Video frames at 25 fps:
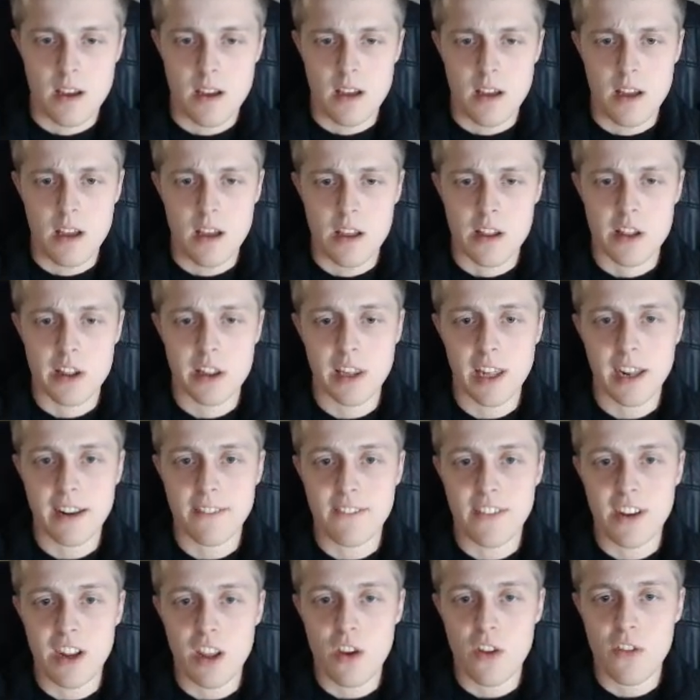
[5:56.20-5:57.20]
select
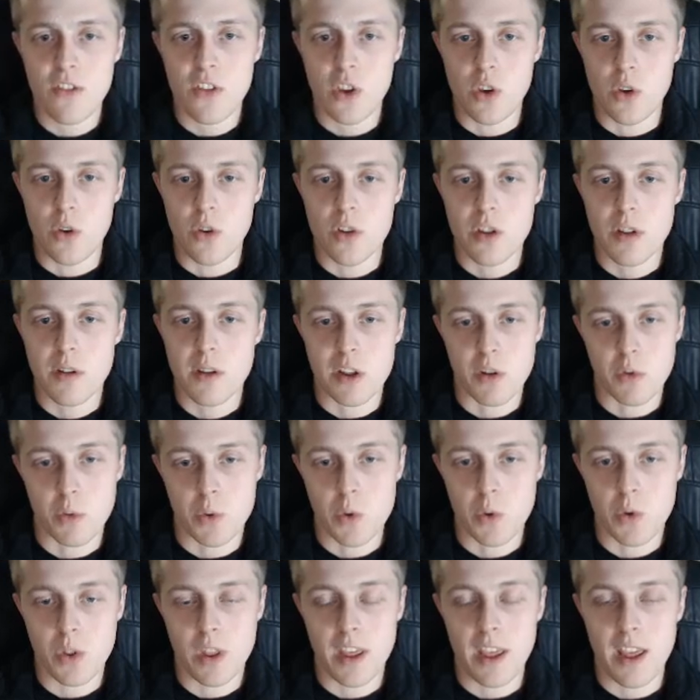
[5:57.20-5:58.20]
video views because we're
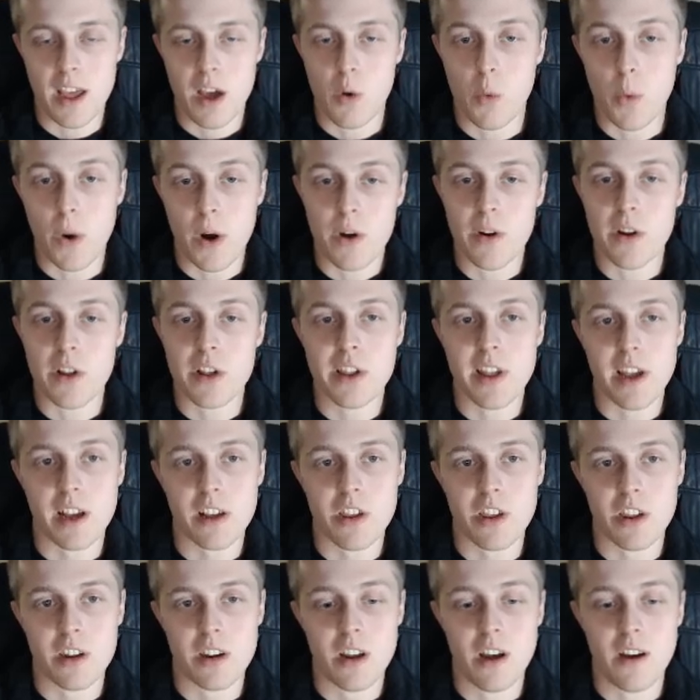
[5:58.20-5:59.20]
doing the awareness
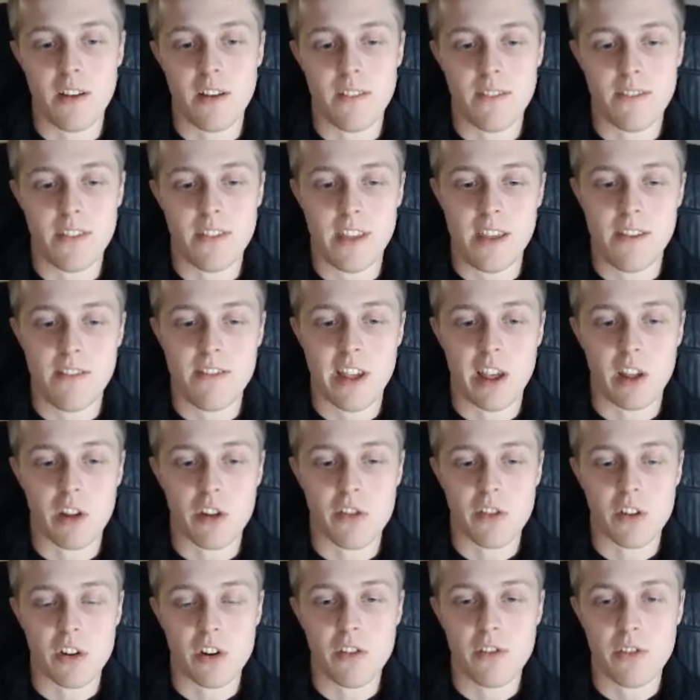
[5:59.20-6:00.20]
section of the sales
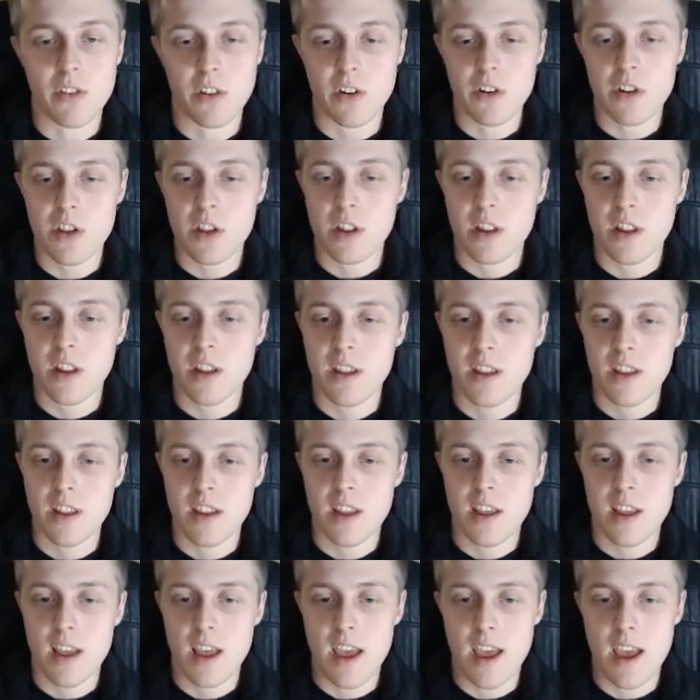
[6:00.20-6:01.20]
funnel first,
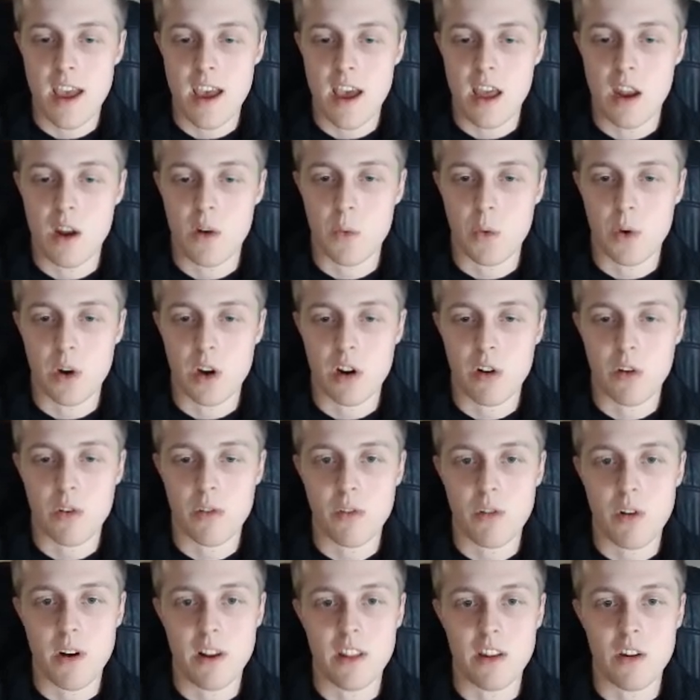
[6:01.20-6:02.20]
and we're going to
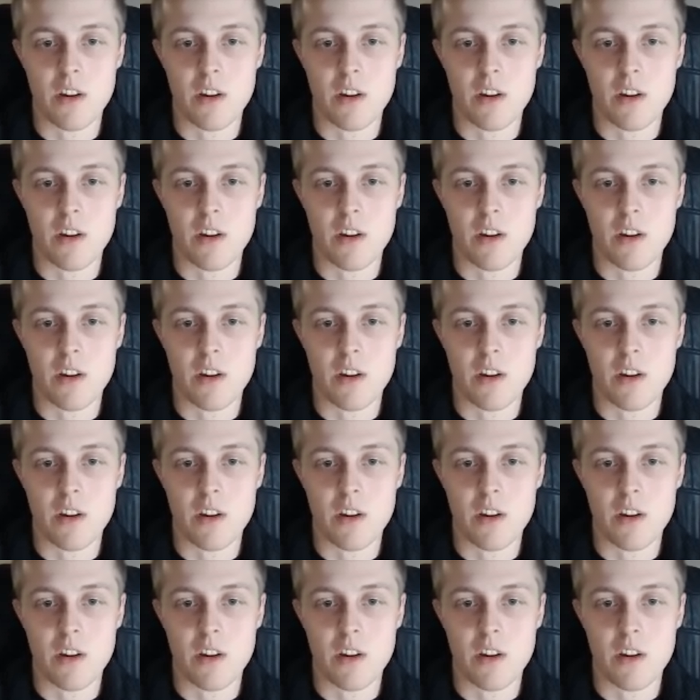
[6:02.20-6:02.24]
create the new